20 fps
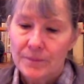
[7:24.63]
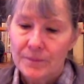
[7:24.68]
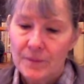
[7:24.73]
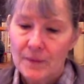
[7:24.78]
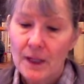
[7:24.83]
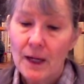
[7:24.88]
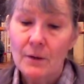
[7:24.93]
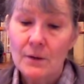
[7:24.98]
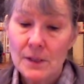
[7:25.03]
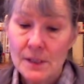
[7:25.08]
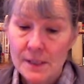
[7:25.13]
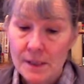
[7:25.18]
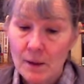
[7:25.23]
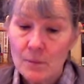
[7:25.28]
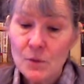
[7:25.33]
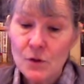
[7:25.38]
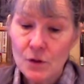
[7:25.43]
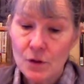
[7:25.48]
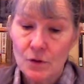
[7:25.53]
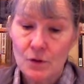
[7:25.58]
Now, in
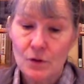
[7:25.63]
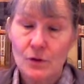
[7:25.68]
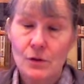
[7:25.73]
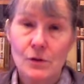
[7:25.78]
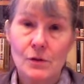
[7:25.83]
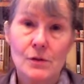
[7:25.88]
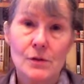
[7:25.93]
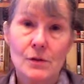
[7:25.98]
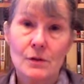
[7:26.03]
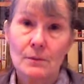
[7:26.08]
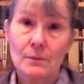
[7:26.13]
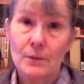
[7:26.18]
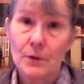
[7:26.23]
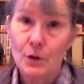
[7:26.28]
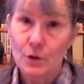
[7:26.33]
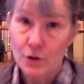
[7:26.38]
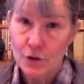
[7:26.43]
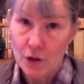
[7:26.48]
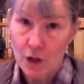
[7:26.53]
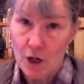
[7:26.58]
some circles,
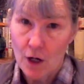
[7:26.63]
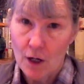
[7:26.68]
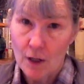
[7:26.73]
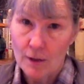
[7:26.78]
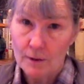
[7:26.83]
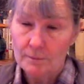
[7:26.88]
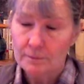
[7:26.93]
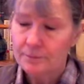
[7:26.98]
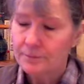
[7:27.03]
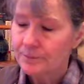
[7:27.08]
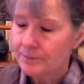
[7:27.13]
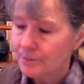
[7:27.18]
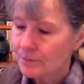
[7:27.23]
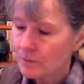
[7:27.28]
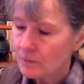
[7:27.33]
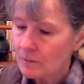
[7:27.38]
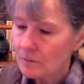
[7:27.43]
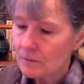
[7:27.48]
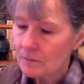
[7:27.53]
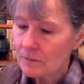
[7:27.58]
you're taught
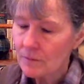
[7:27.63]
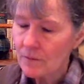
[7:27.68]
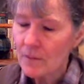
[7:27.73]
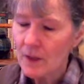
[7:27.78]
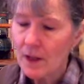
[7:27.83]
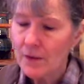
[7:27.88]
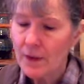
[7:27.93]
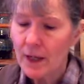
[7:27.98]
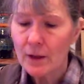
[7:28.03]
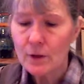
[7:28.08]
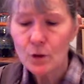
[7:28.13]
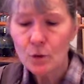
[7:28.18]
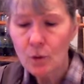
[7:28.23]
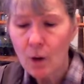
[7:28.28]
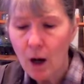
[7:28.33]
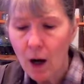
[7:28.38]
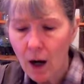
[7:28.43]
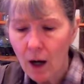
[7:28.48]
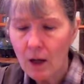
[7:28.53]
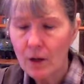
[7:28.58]
that you
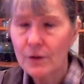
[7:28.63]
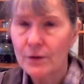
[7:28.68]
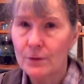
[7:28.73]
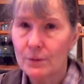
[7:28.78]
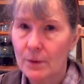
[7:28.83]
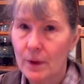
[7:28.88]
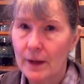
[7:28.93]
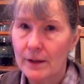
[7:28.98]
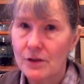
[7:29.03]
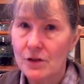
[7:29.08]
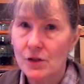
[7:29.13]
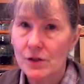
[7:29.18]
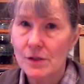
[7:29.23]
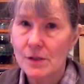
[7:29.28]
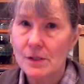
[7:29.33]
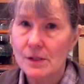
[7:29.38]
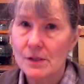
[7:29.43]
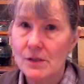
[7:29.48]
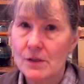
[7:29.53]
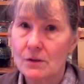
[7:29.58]
are the
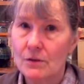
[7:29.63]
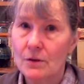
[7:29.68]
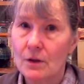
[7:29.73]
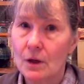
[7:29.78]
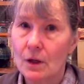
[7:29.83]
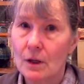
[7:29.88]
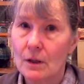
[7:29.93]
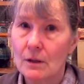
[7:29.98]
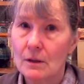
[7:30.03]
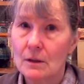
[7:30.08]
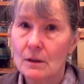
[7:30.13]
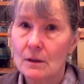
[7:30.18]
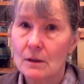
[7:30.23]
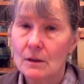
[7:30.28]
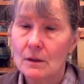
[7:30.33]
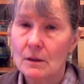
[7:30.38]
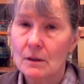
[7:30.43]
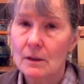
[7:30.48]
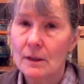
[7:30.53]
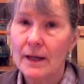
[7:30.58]
righteousness of God.
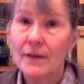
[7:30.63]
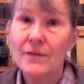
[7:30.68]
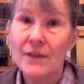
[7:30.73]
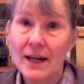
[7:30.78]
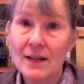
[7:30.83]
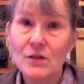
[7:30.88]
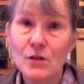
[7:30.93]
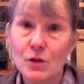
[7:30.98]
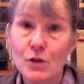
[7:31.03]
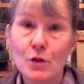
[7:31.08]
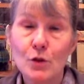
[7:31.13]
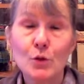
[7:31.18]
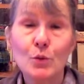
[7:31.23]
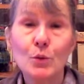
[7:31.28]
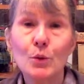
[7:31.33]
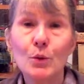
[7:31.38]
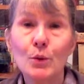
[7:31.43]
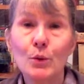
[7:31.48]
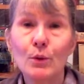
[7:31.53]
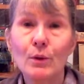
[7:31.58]
And that's the
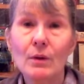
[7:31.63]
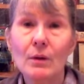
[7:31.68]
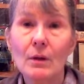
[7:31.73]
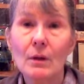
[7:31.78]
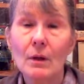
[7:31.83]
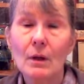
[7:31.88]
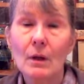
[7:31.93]
truth.